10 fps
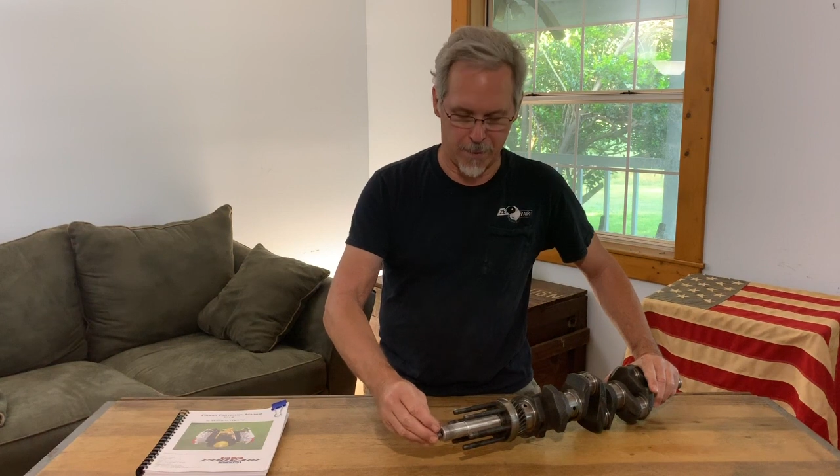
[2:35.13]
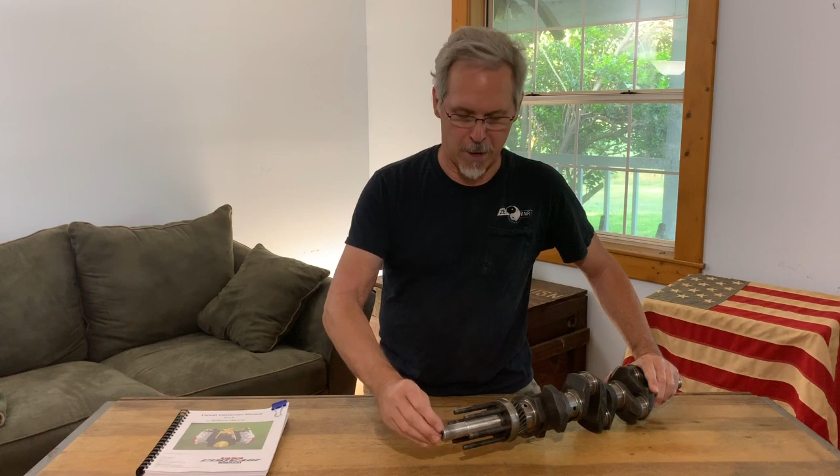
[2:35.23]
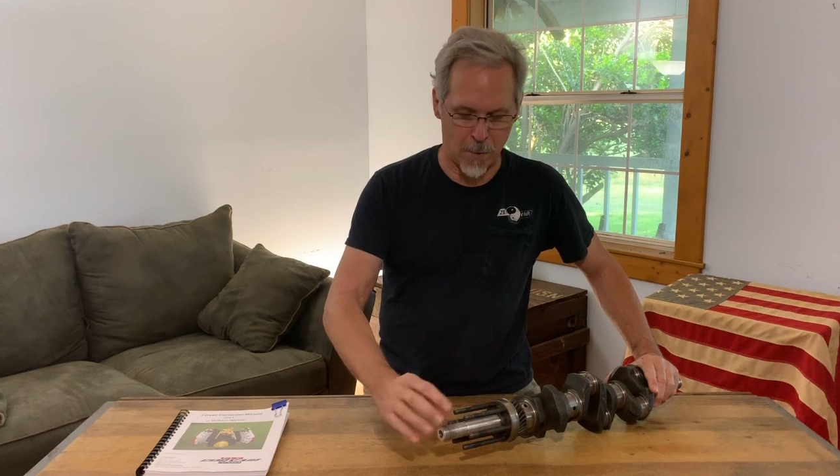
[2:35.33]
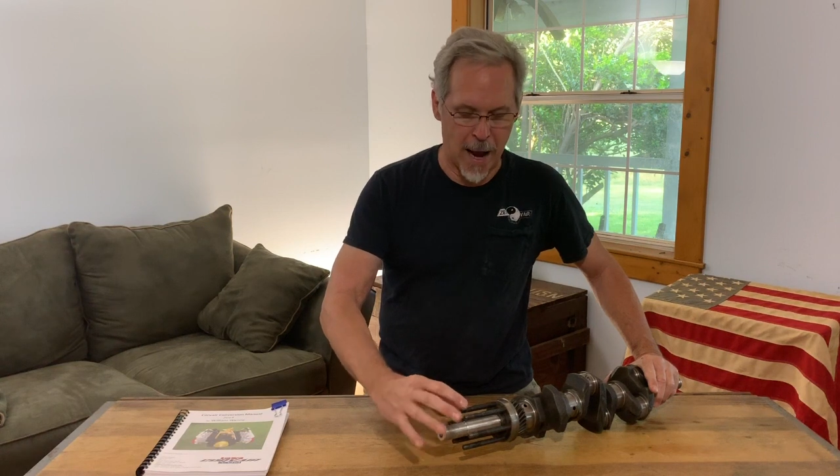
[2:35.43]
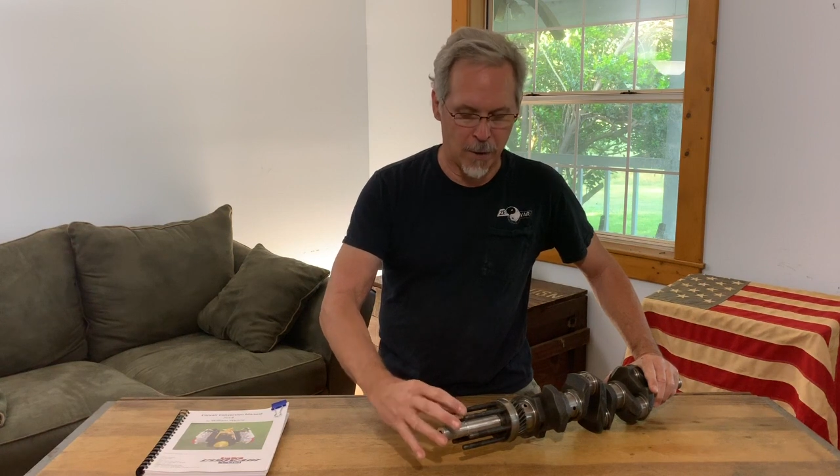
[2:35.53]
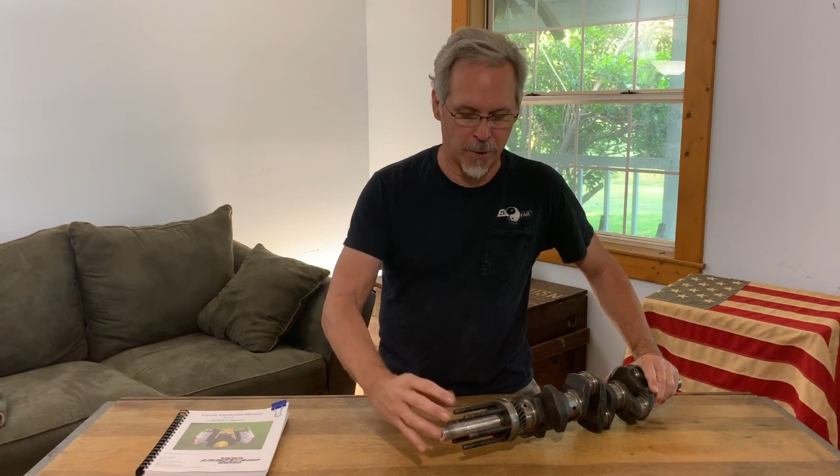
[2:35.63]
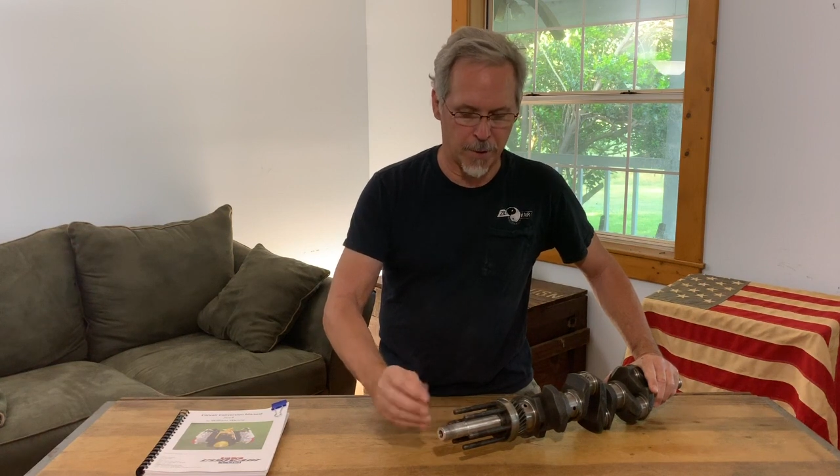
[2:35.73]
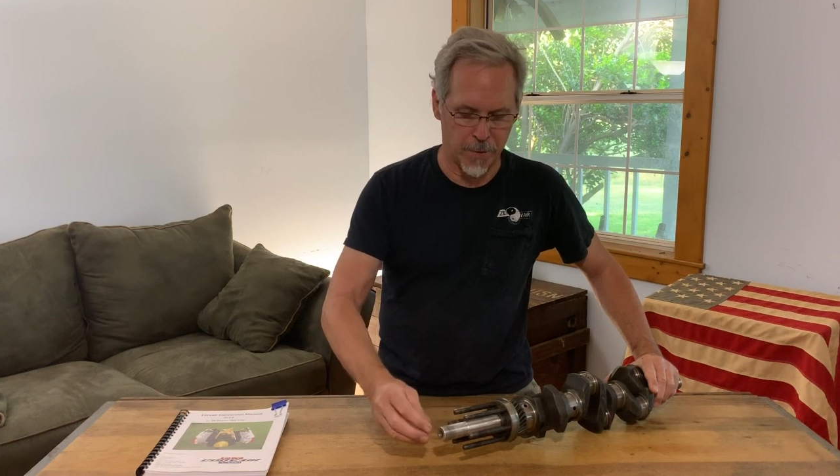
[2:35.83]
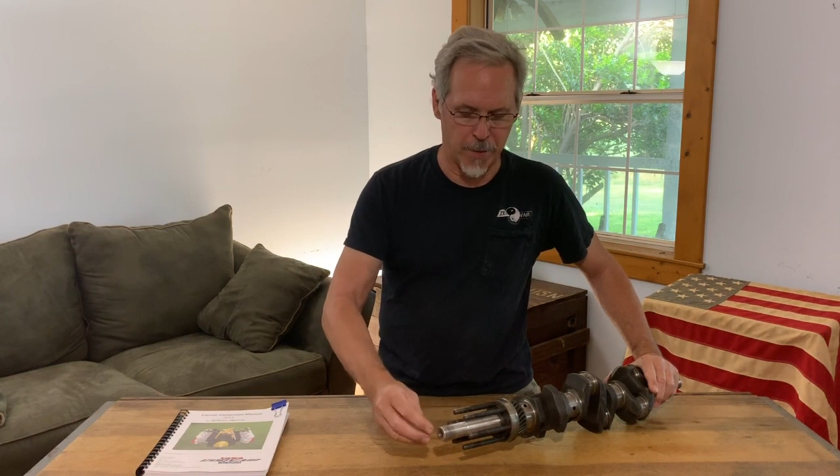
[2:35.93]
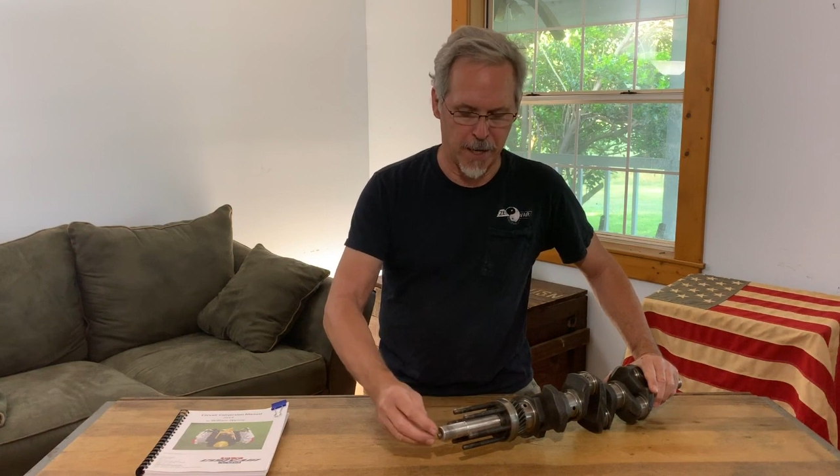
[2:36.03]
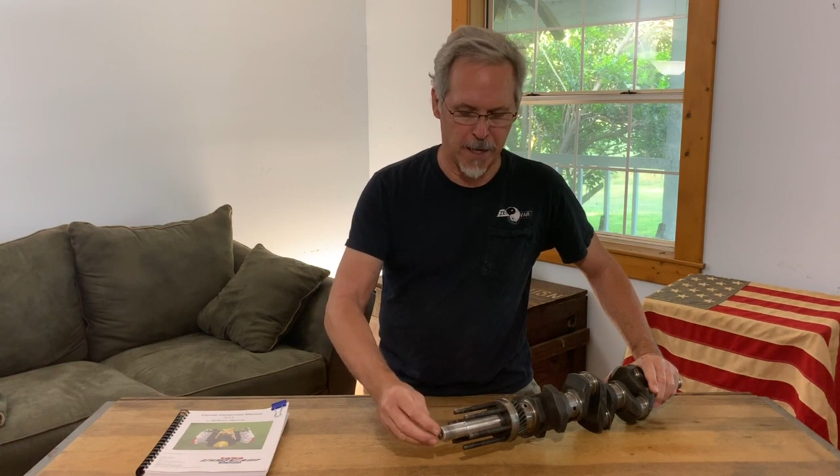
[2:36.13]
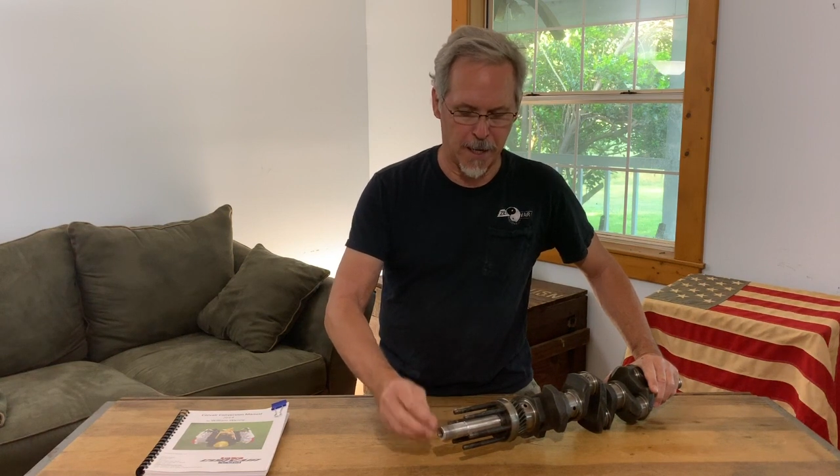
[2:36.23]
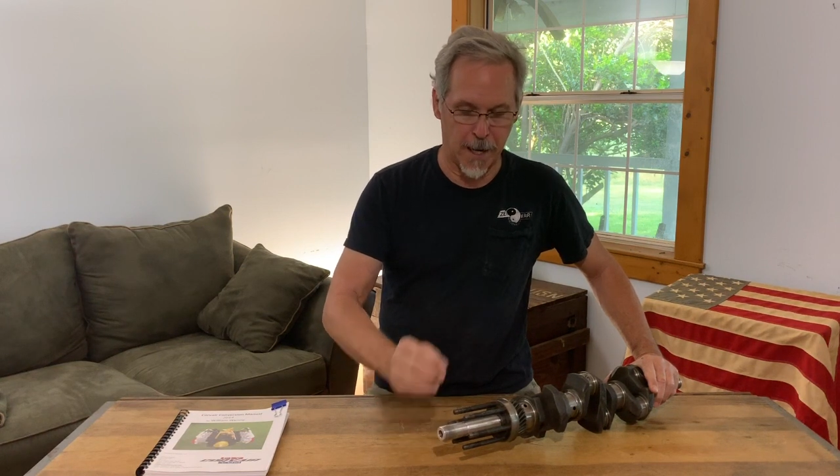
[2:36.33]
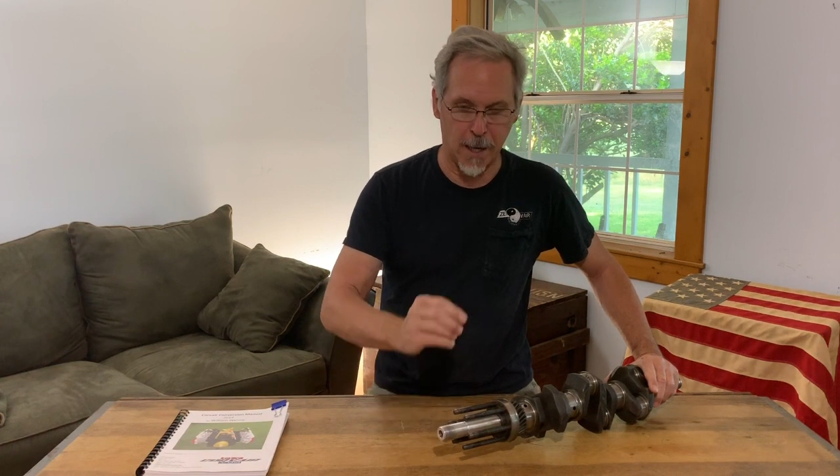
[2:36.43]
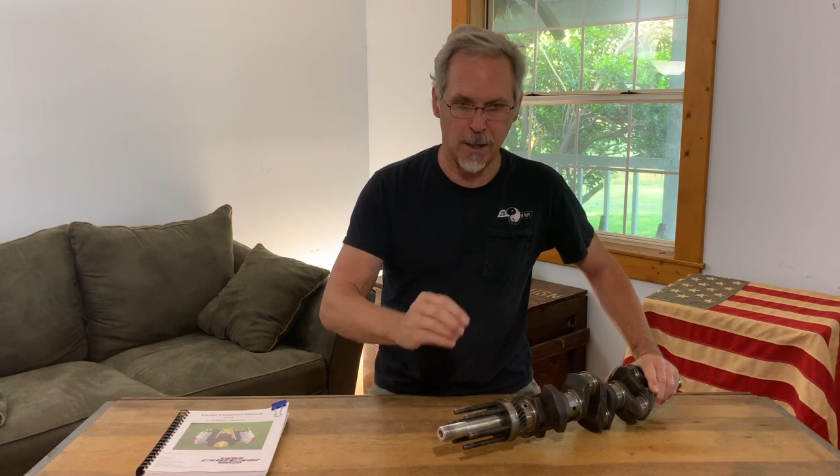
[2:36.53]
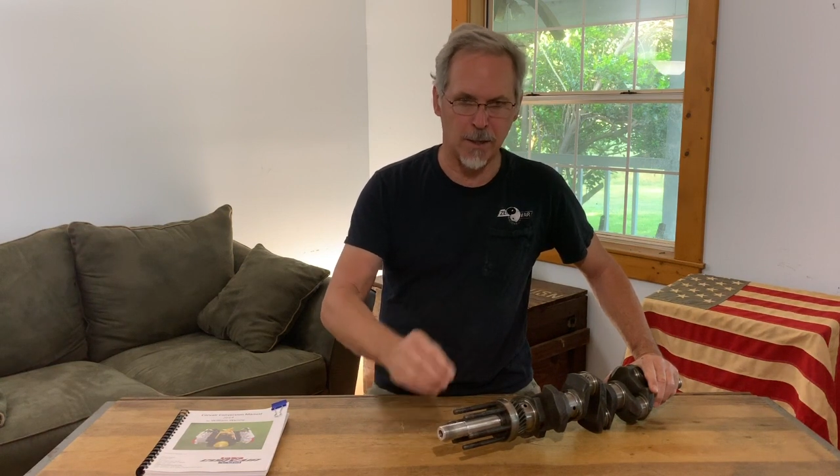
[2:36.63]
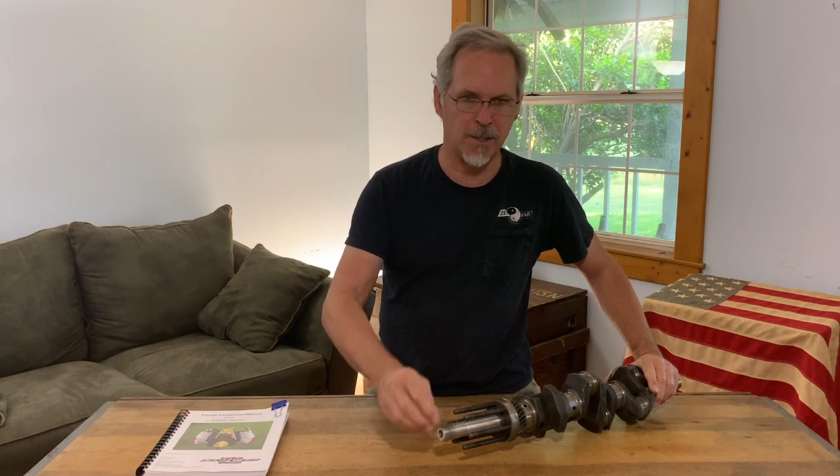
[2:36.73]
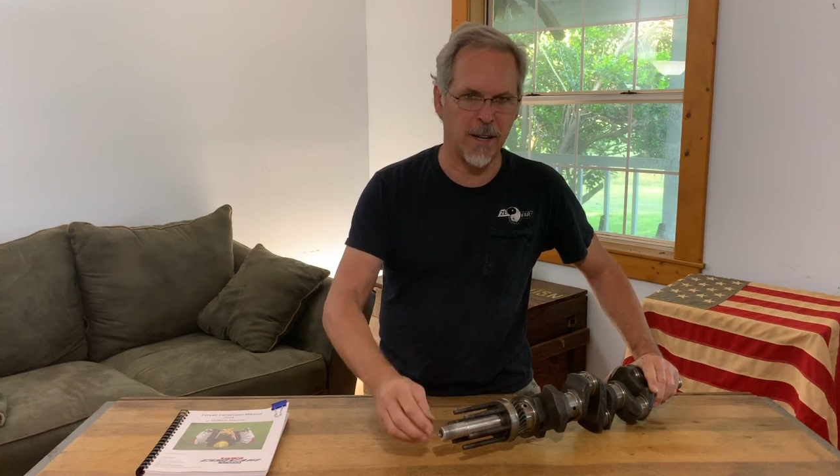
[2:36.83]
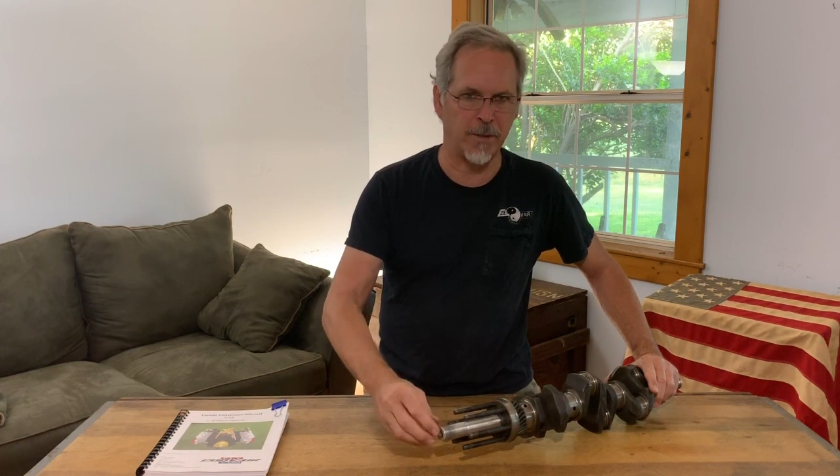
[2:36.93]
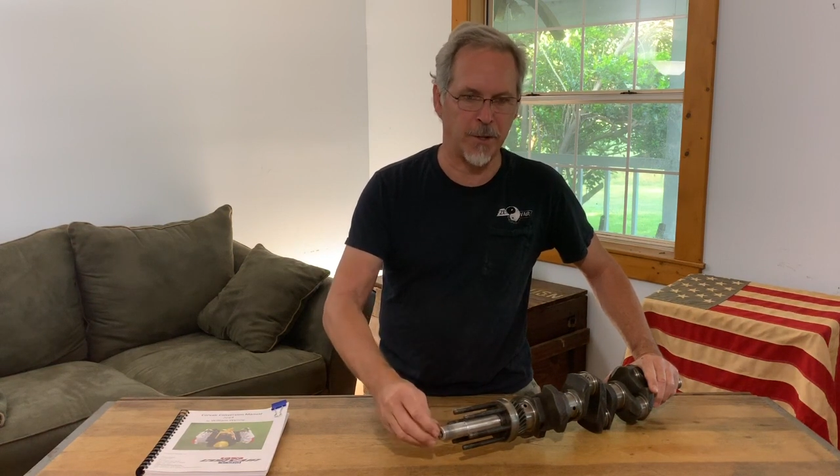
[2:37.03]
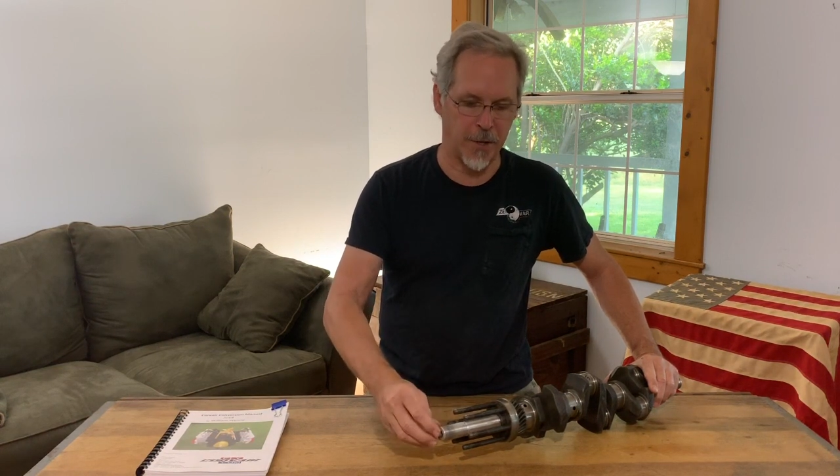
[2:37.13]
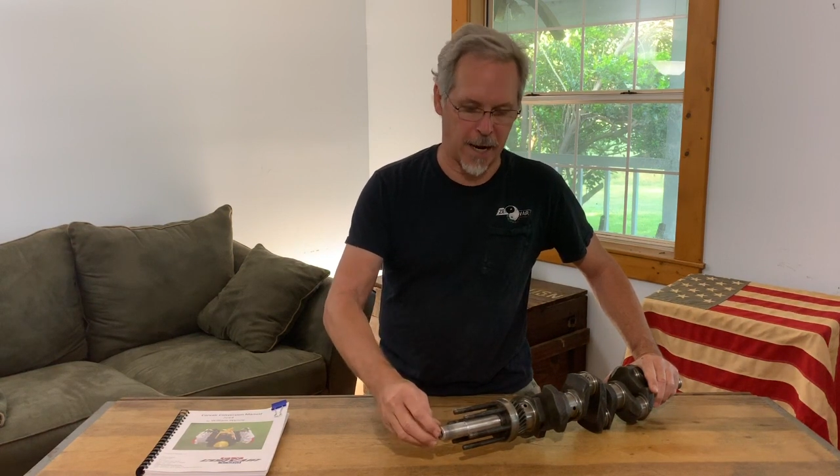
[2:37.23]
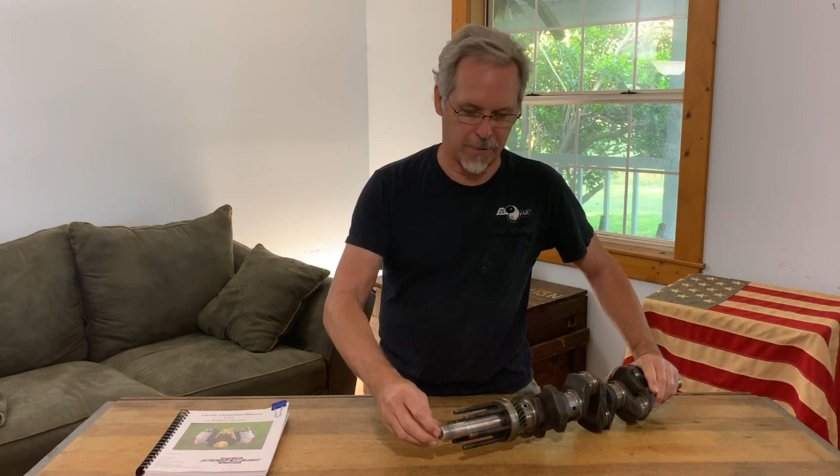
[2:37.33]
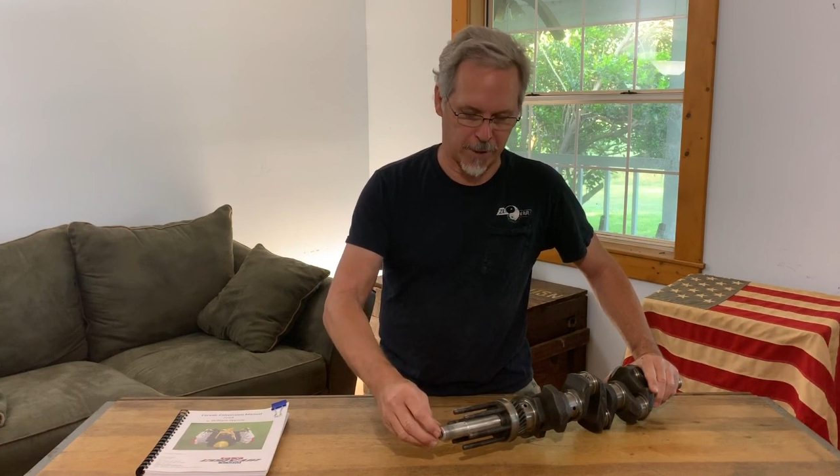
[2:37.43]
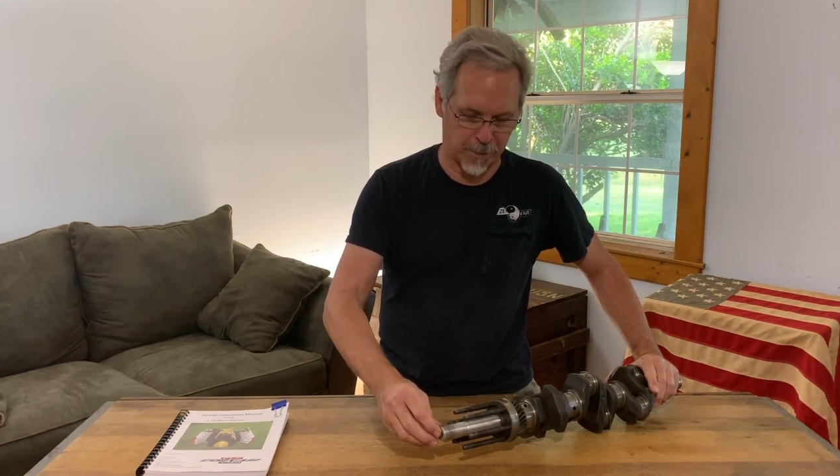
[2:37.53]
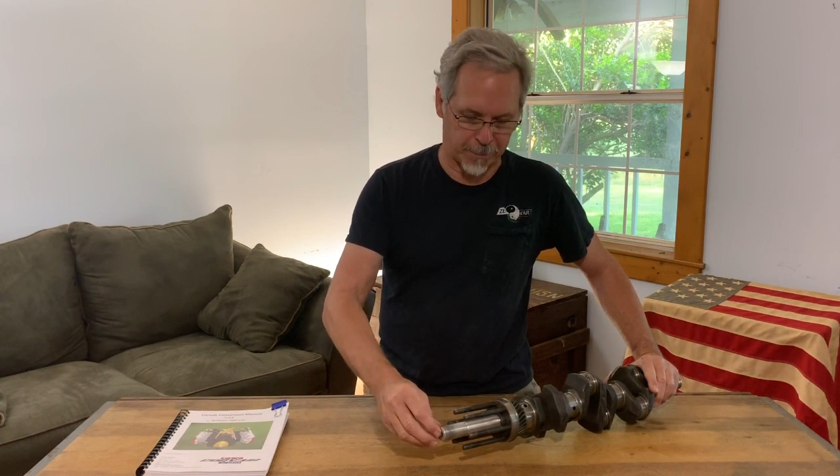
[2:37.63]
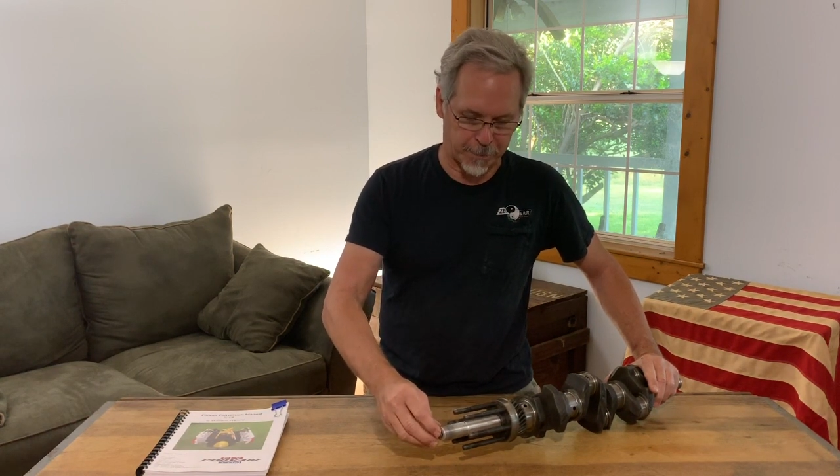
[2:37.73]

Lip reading: around the safety shaft.